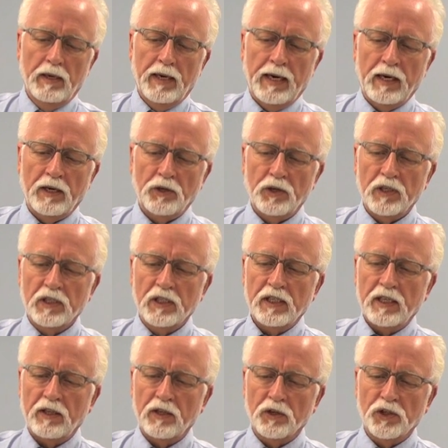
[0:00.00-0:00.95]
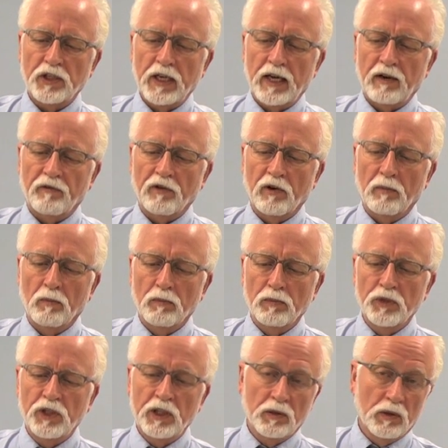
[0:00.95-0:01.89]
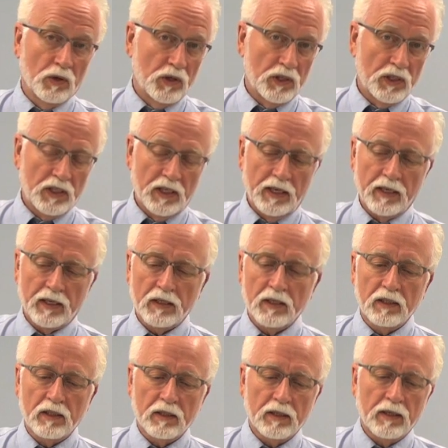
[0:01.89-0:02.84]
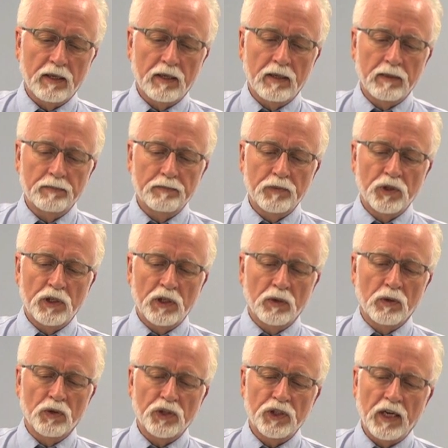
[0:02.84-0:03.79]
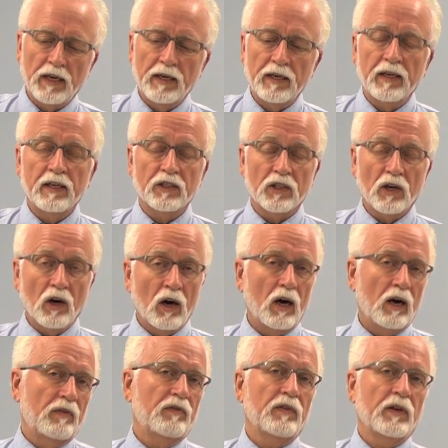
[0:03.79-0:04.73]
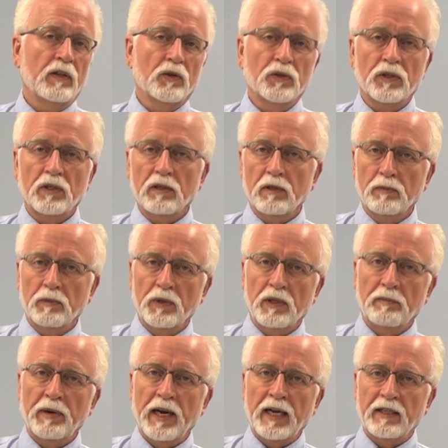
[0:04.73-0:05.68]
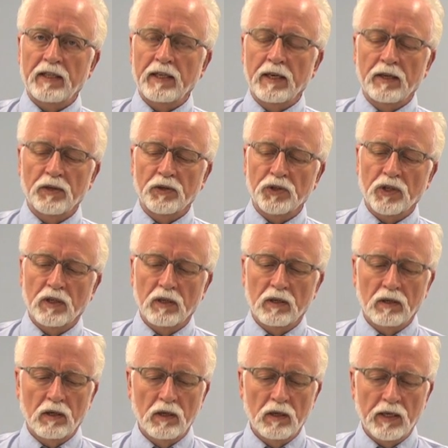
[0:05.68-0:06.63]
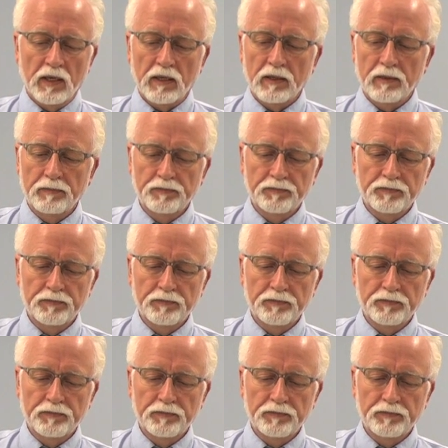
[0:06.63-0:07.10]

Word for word: And you can see they're set from 0 to 6. Um, 0 setting is off, and there, with the Pantheon there's a little click.